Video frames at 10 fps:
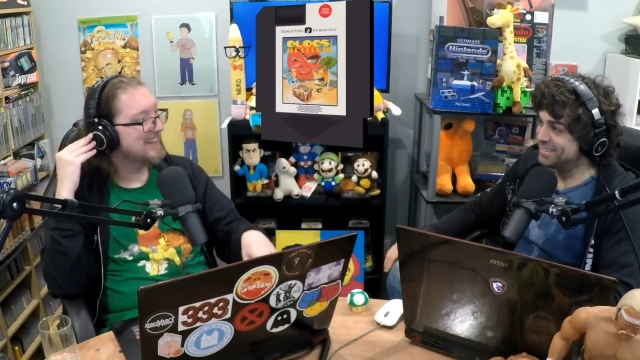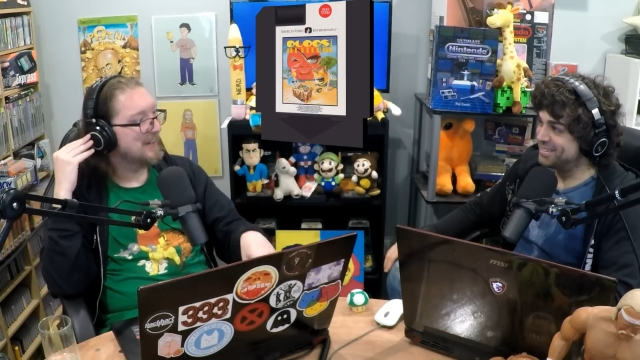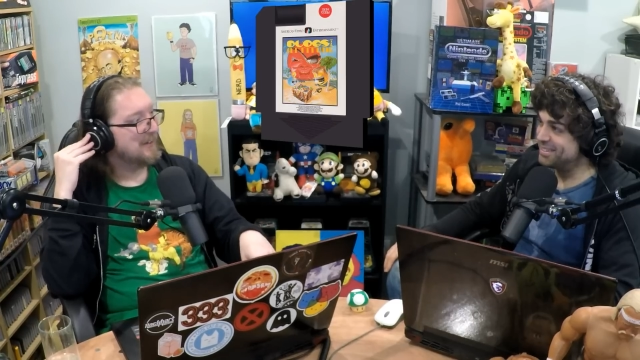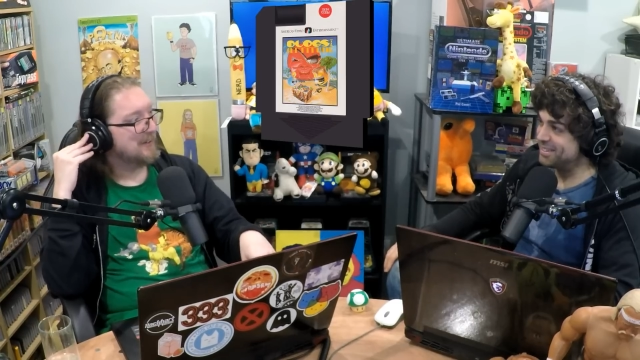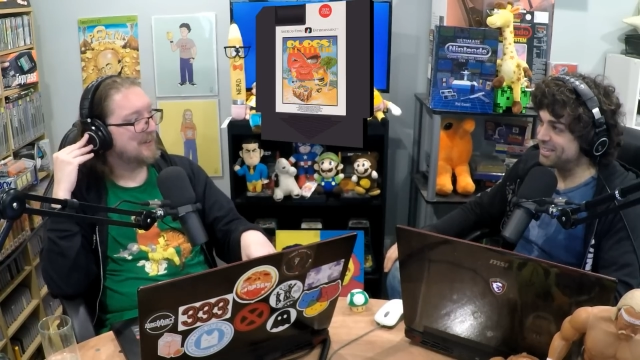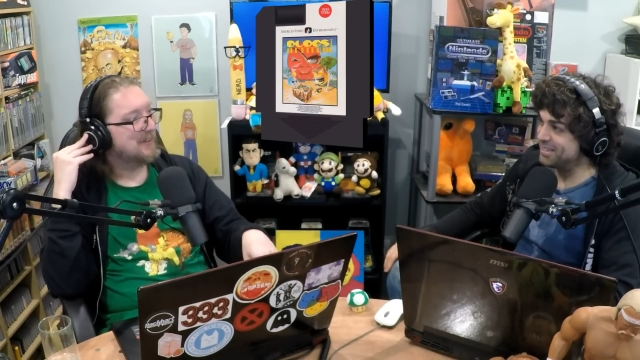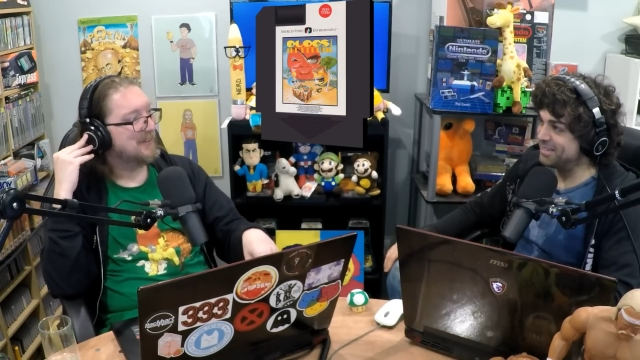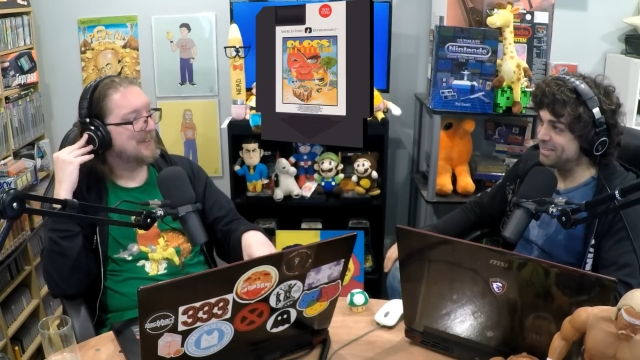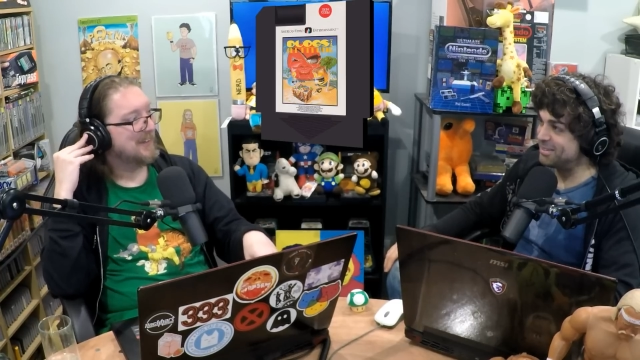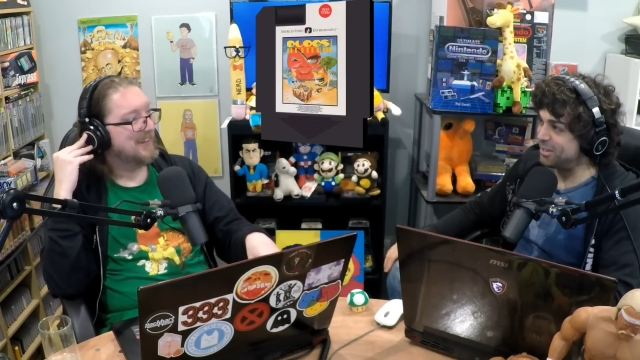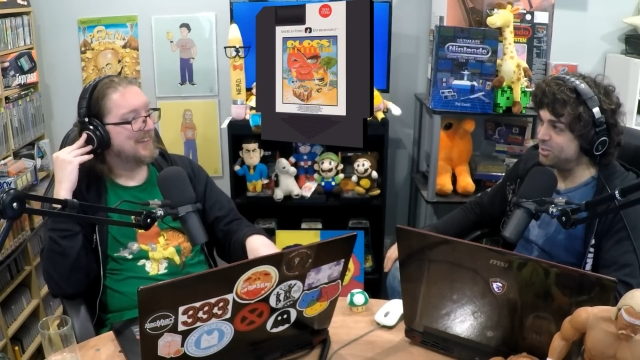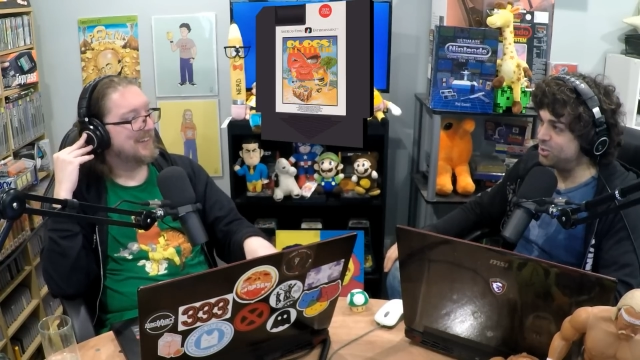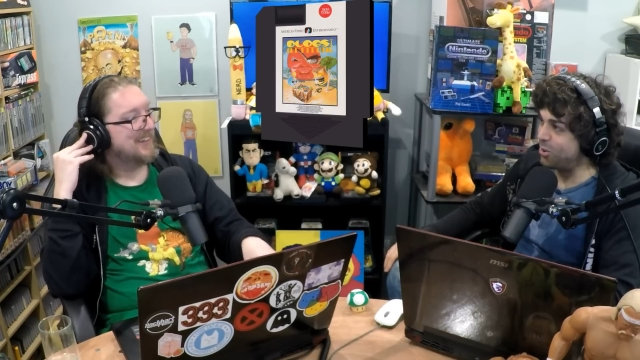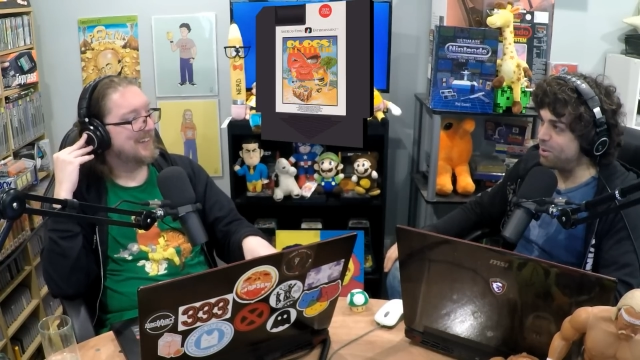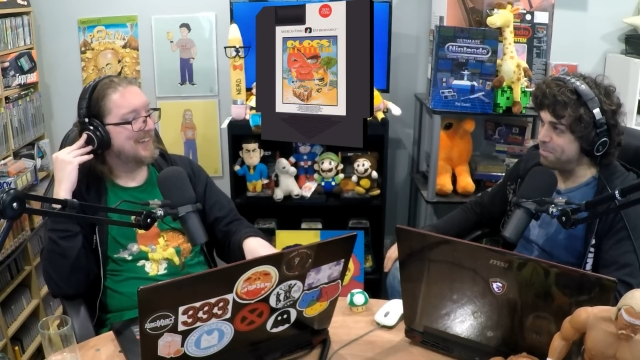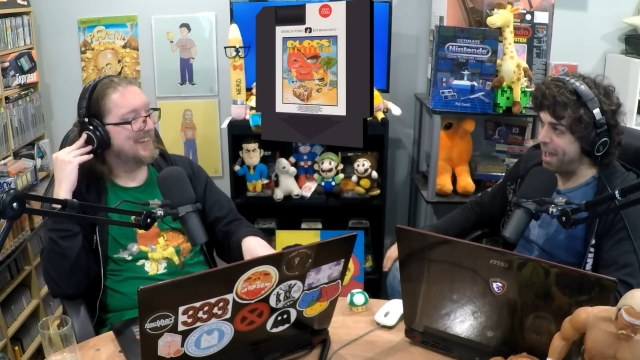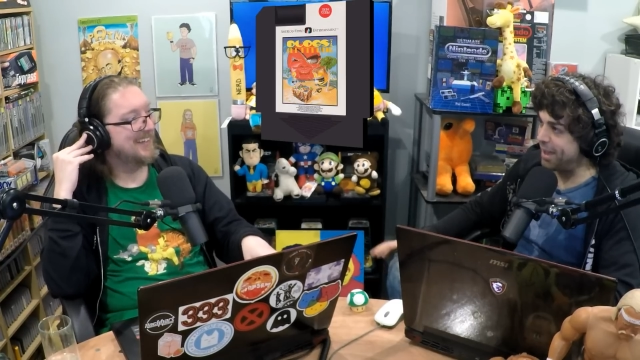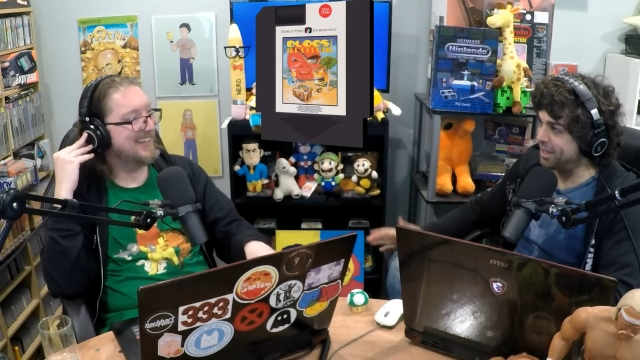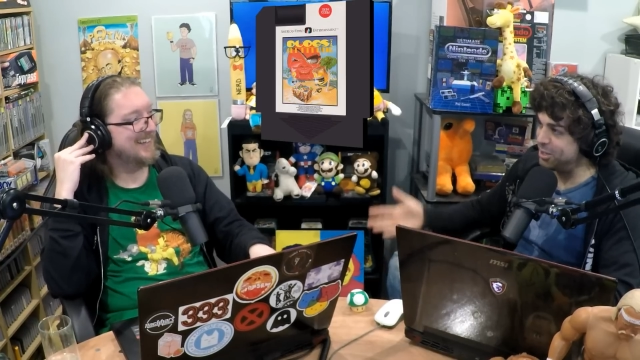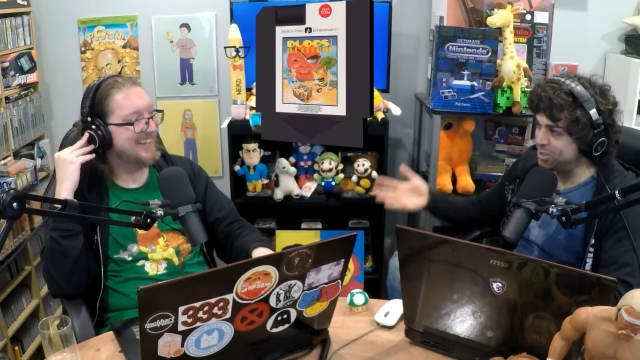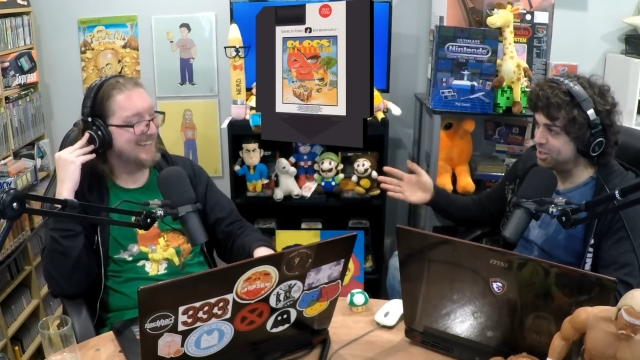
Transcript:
Speaker 1: so, that's like Joe and Mackish